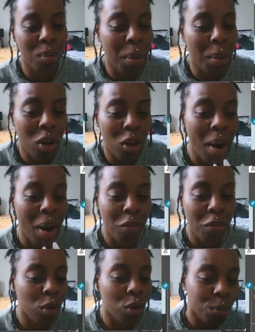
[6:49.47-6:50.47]
So maybe they got
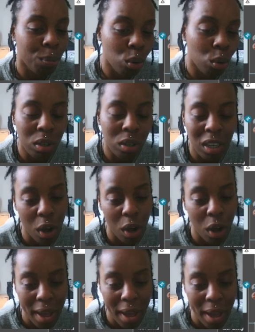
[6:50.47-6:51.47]
married before he was born,
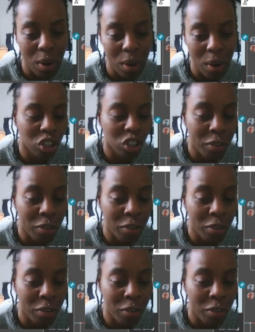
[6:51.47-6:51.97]
didn't work out,